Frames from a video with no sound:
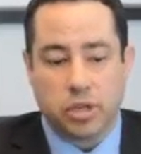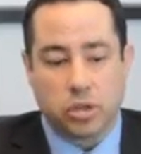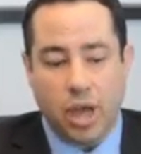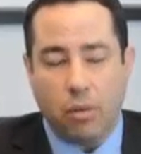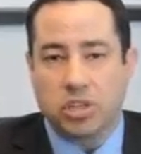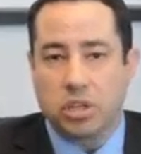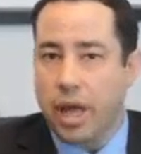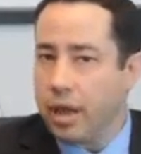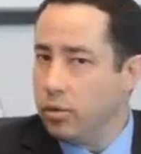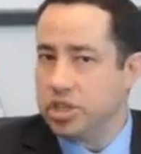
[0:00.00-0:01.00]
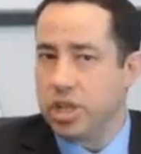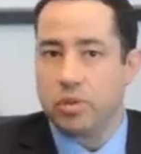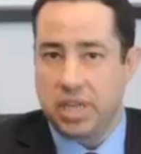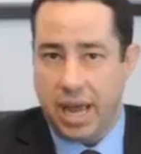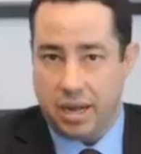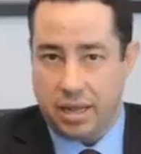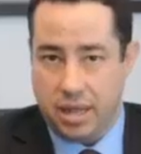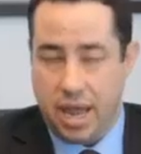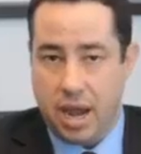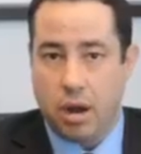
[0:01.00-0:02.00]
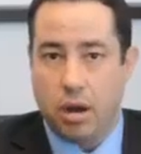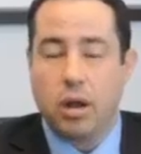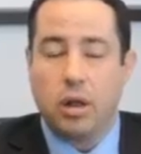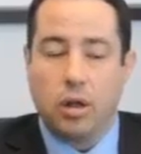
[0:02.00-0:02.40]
So that was the language that was added there,